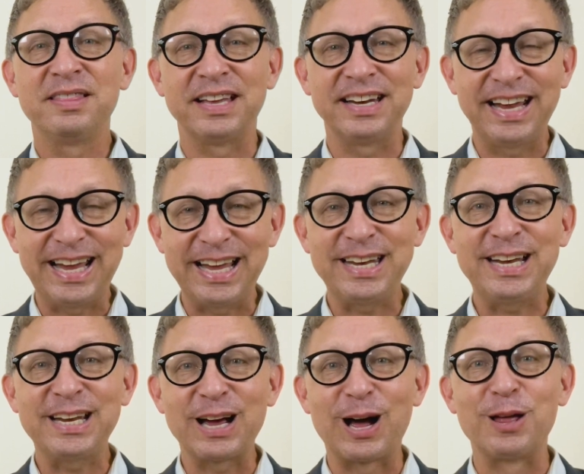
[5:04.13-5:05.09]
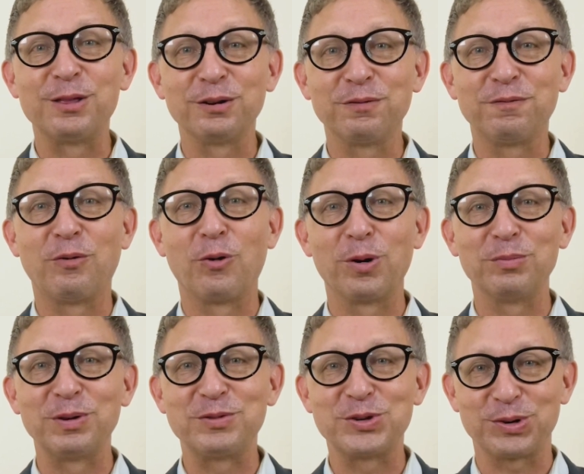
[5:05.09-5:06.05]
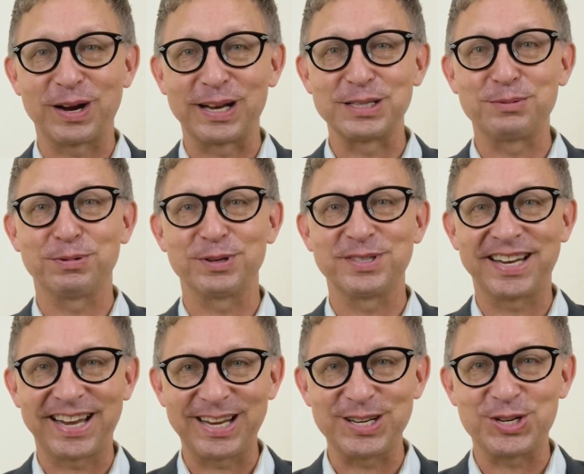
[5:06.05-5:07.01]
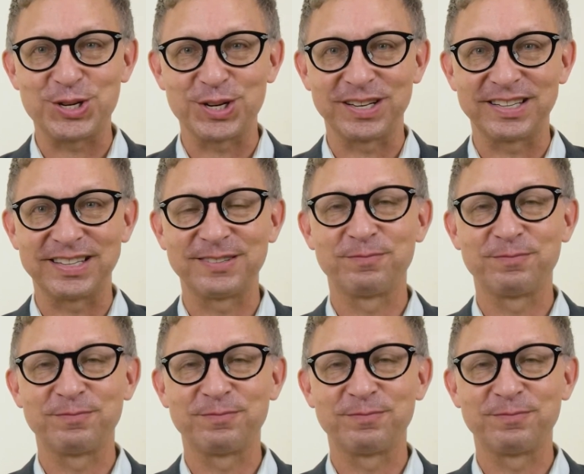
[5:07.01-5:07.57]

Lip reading: than any other form of transportation.